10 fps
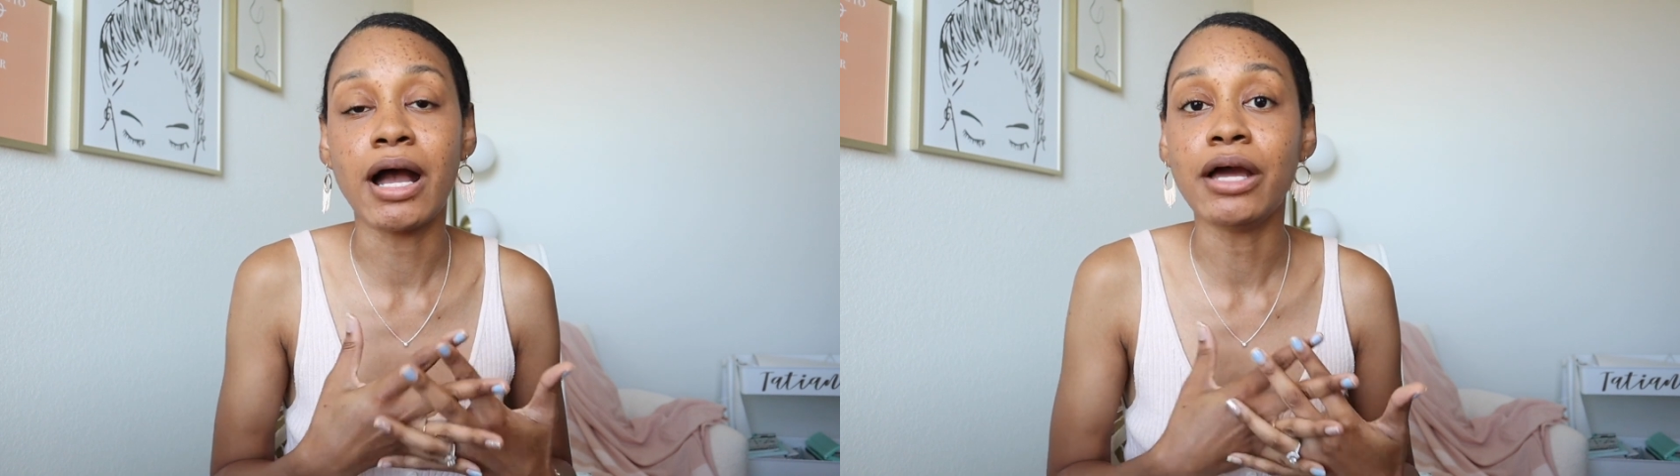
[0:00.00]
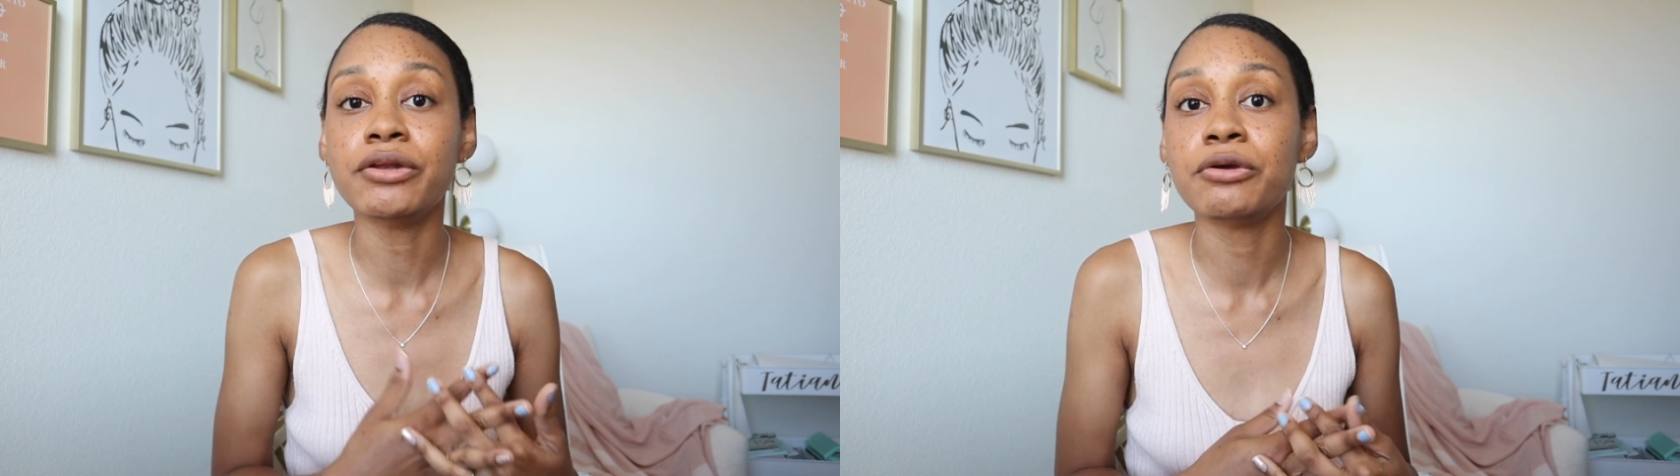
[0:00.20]

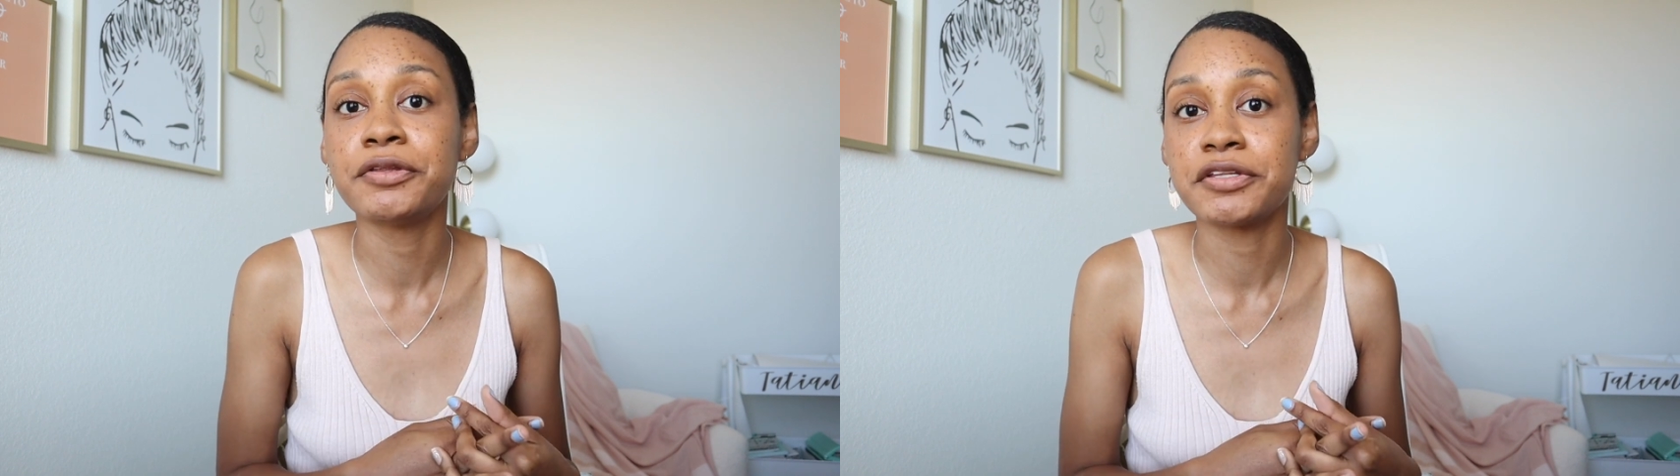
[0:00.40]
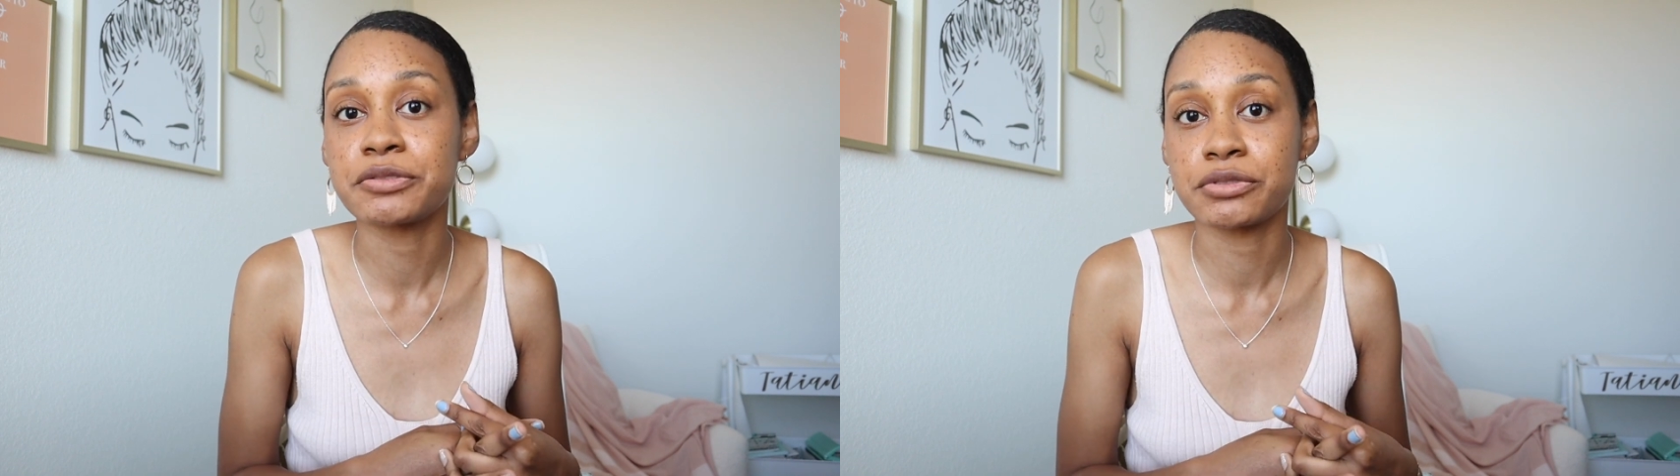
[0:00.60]
I knew
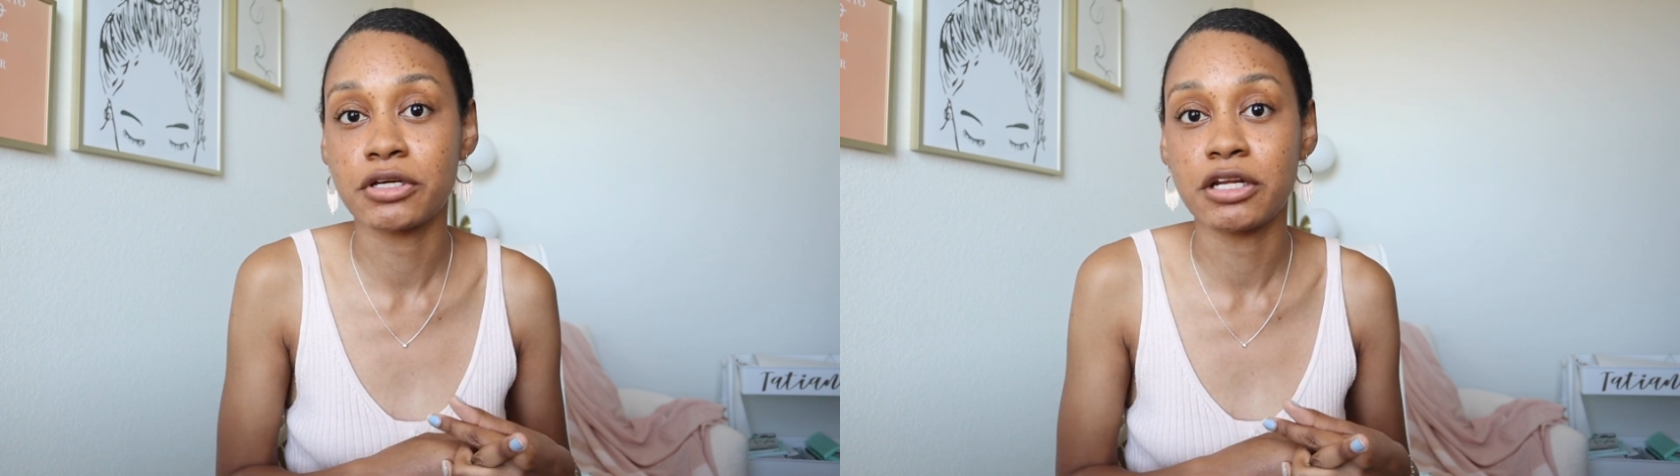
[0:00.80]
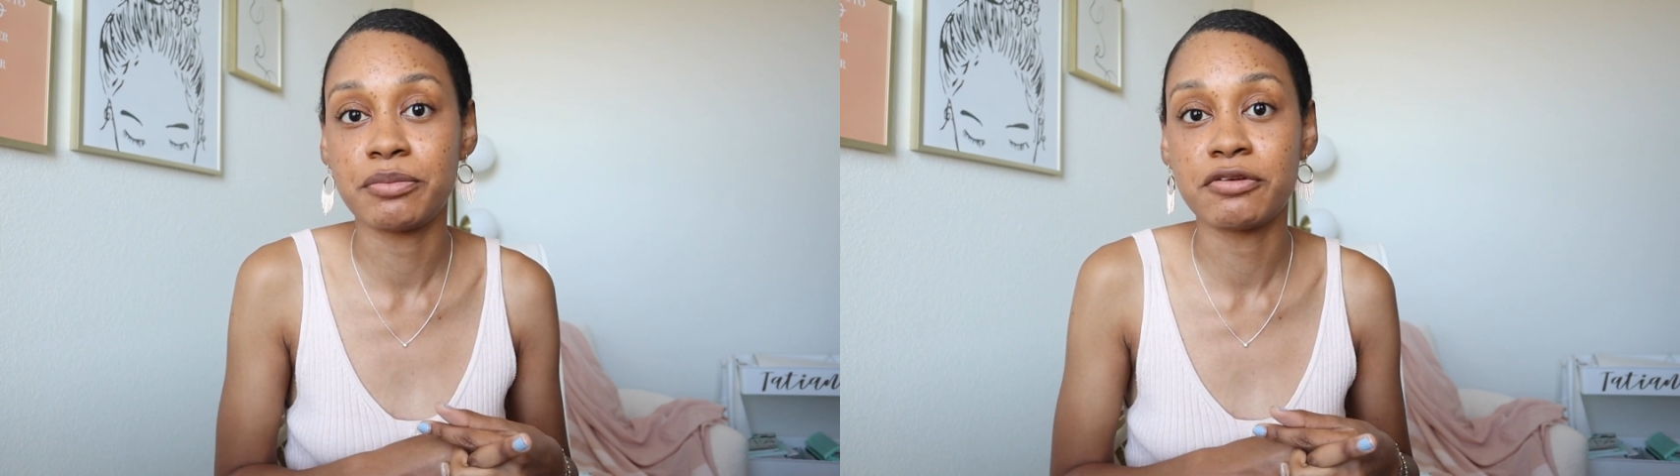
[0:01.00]
that this was
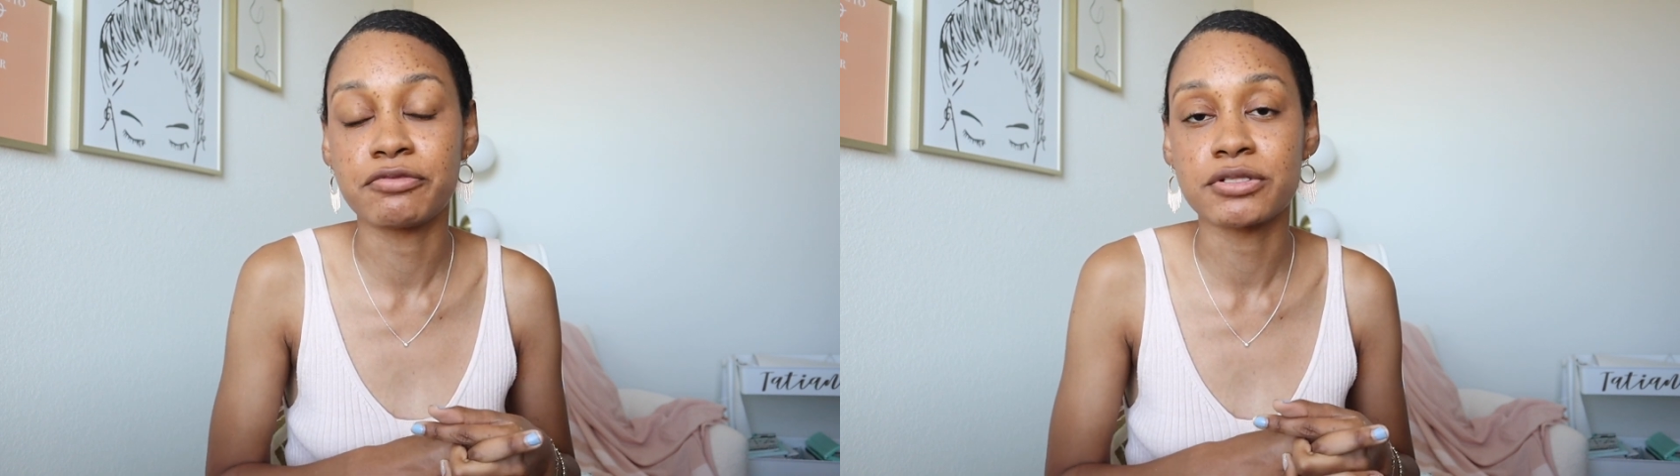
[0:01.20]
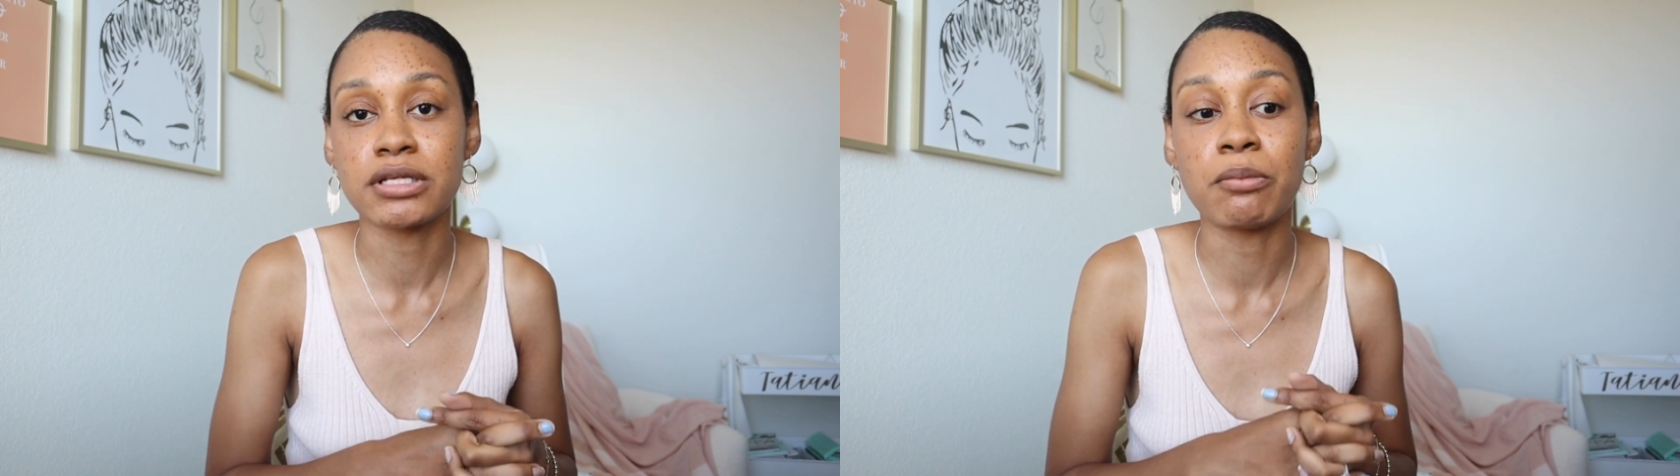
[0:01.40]
going to be
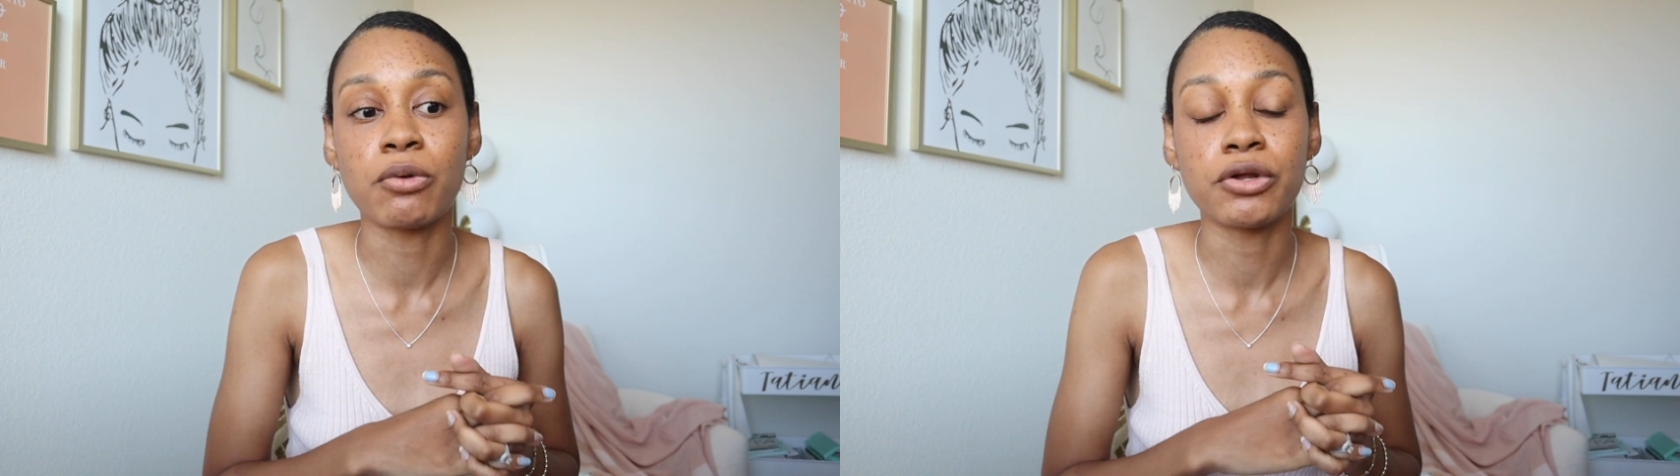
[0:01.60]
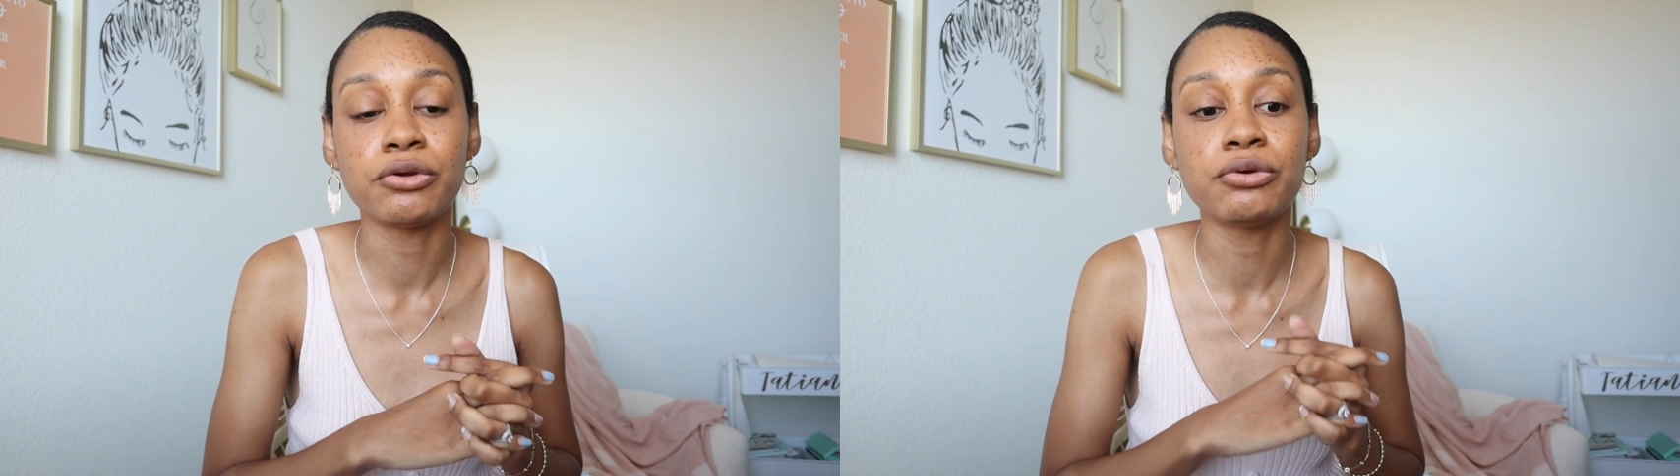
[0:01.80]
for
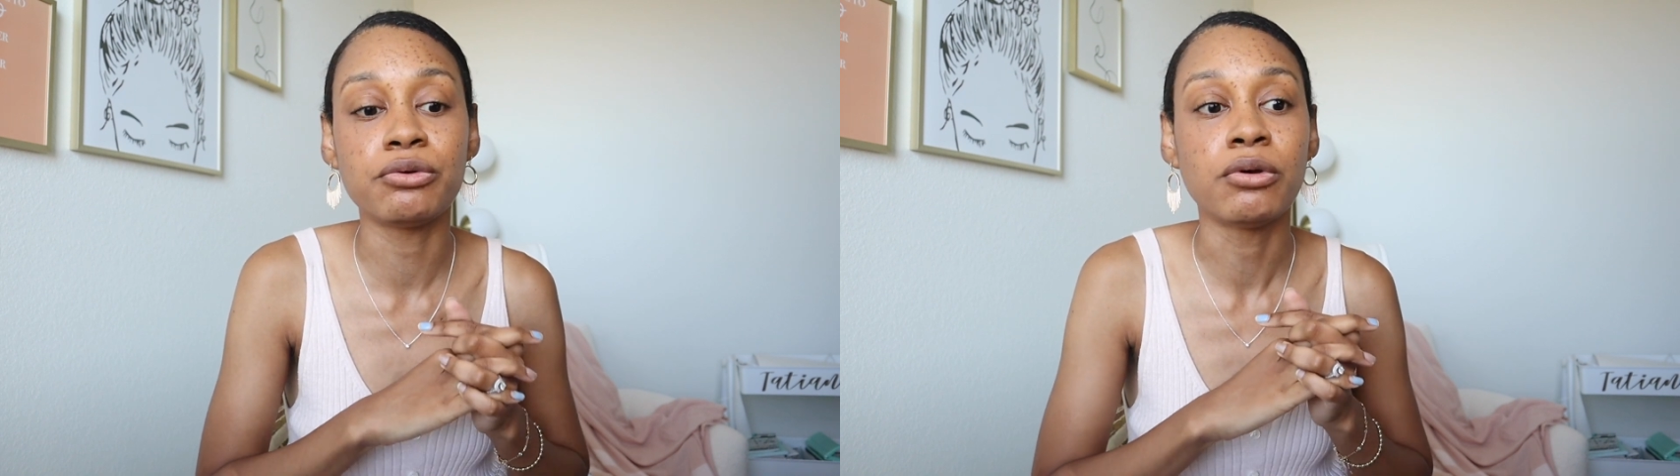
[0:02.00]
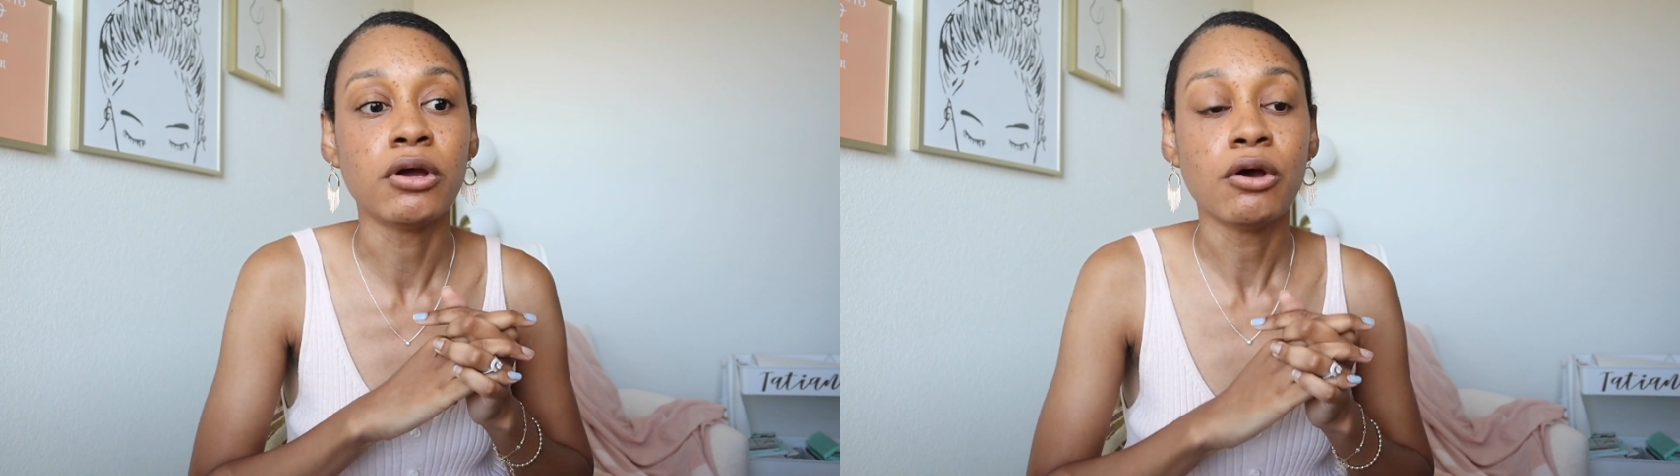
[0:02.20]
someone
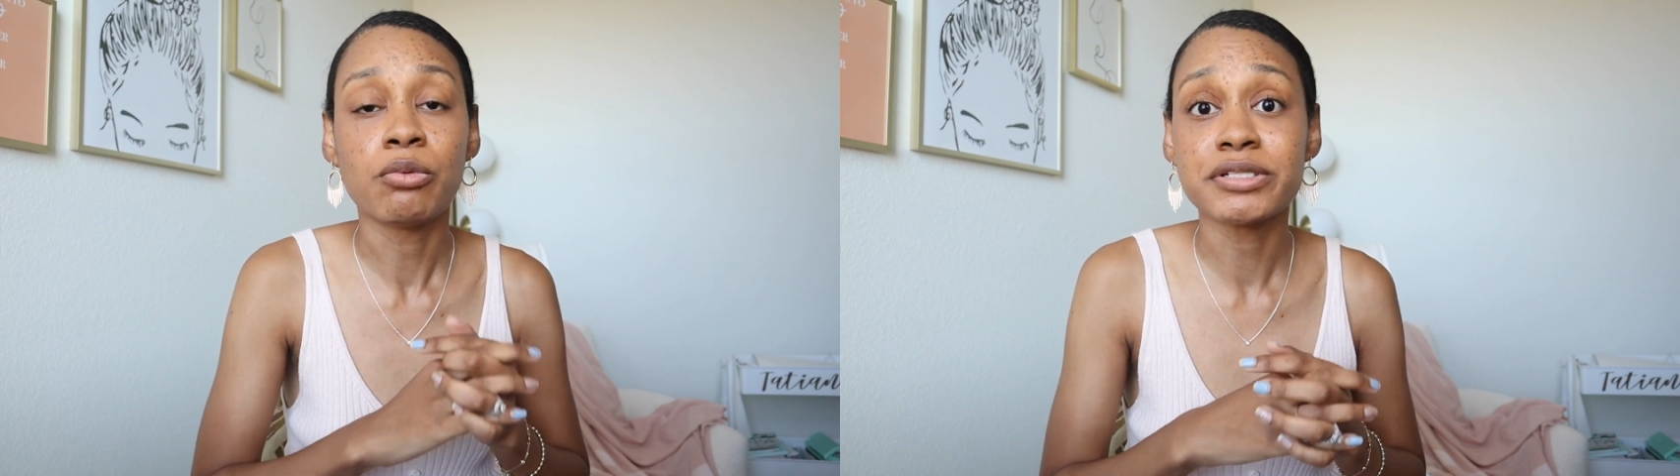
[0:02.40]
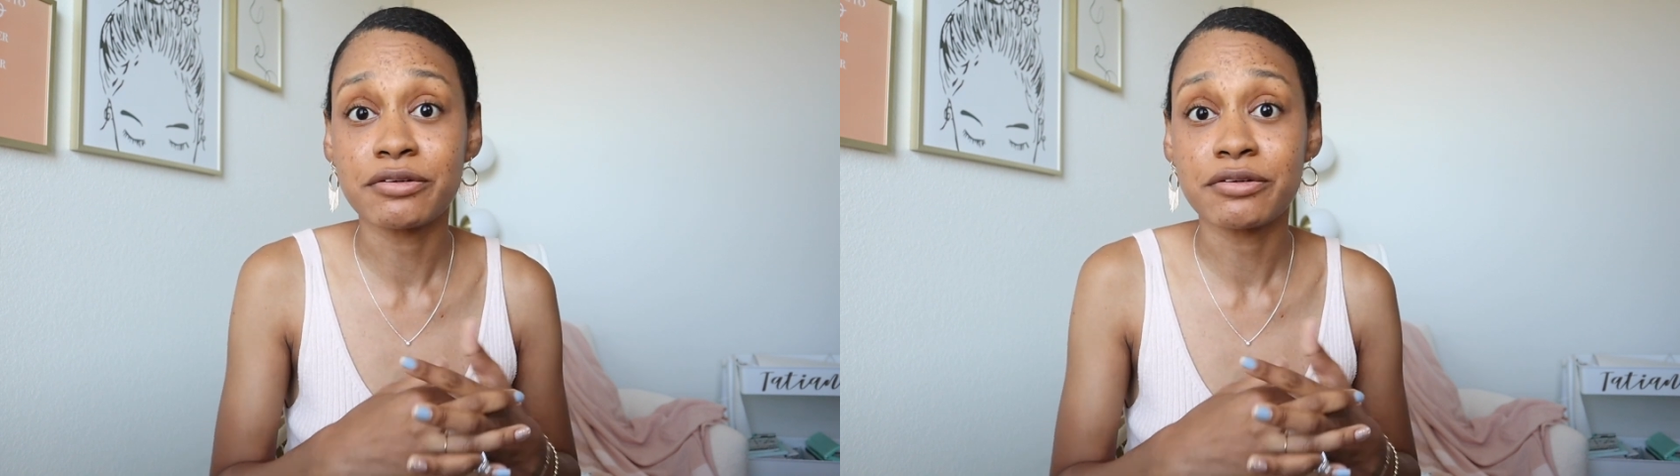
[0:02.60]
who was,